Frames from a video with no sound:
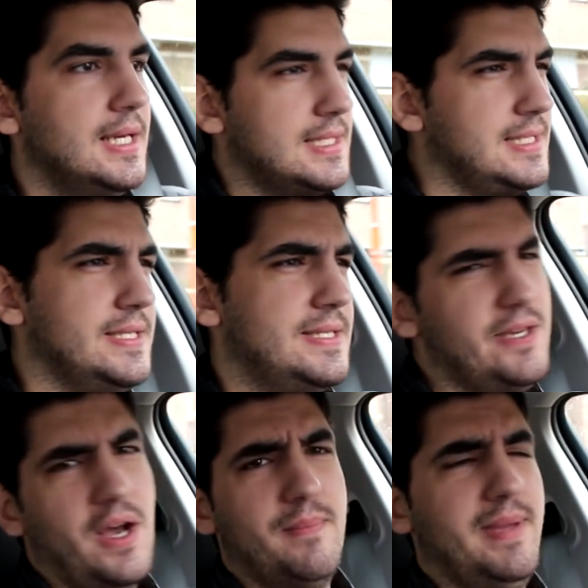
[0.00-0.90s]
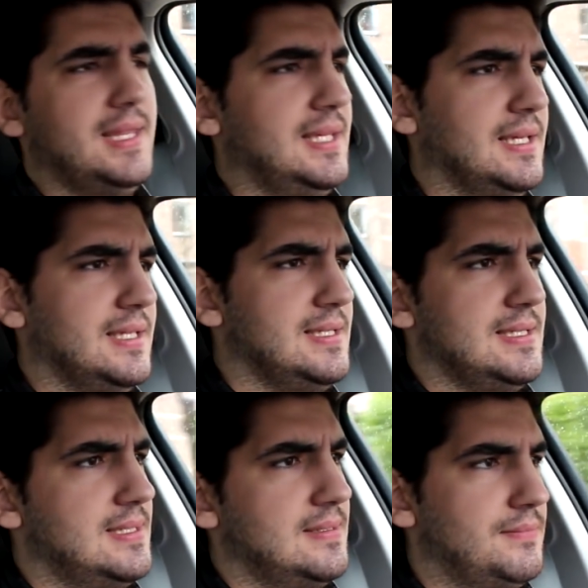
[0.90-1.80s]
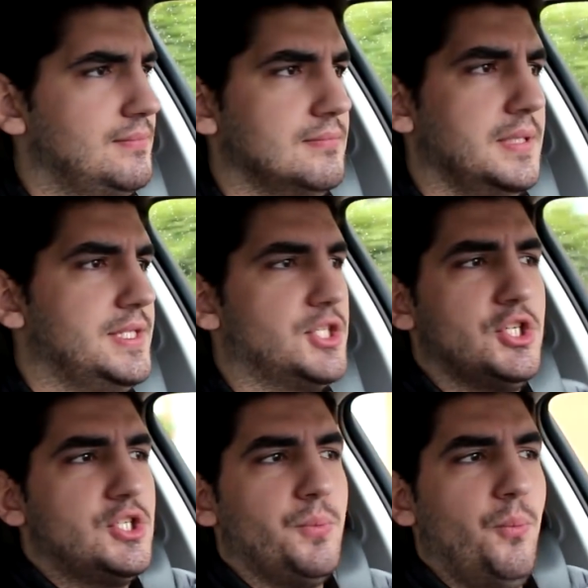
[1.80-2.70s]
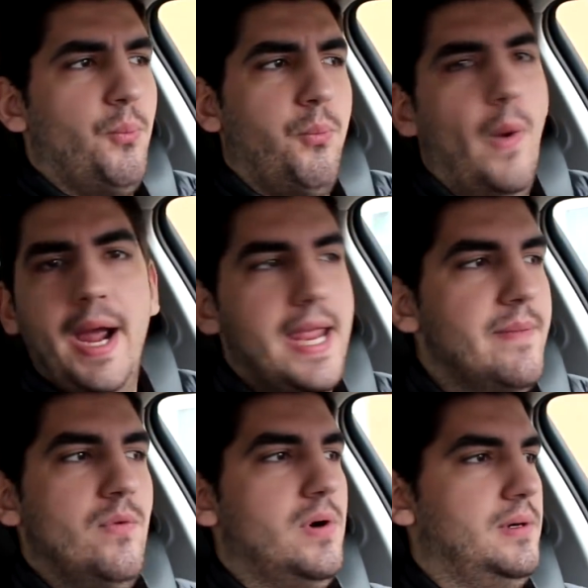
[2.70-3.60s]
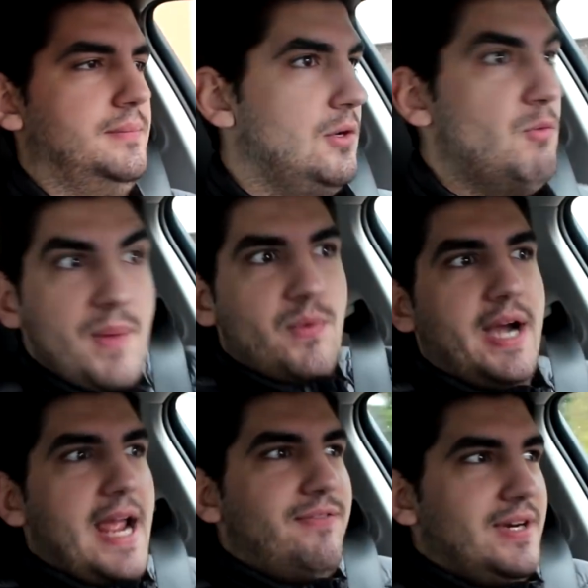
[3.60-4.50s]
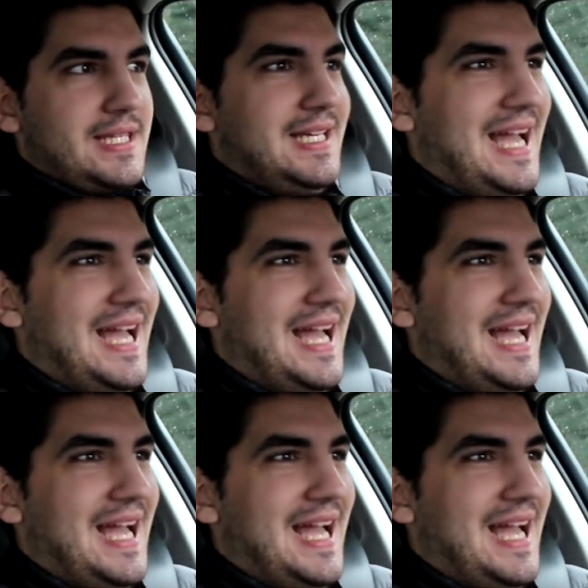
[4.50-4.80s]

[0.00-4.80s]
since the automatic it's just way more everything.